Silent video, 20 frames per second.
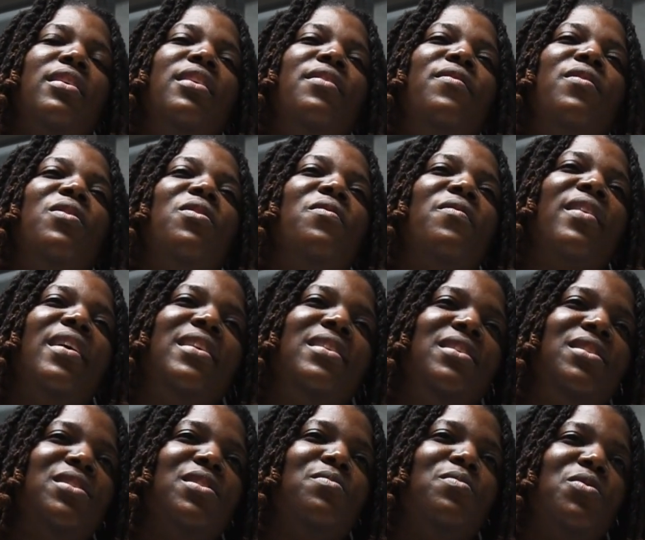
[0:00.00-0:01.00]
if you love
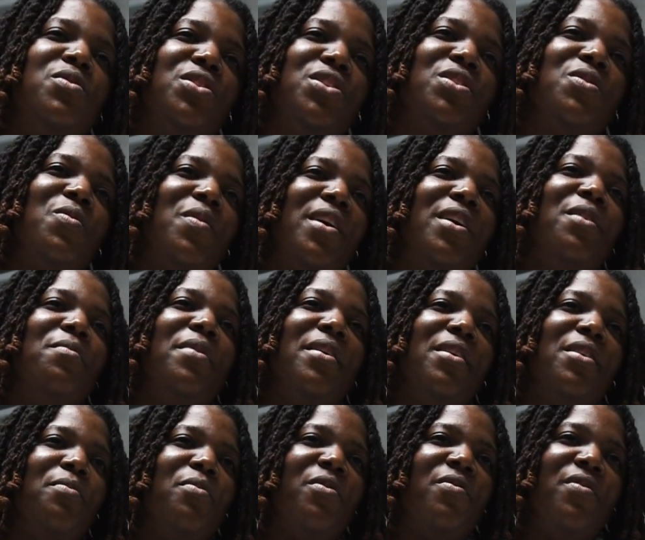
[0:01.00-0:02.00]
IT so much, why not make
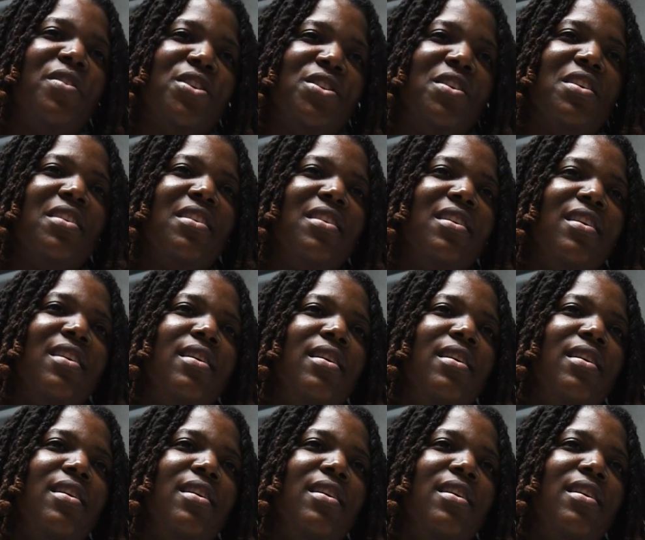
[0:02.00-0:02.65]
it a profession?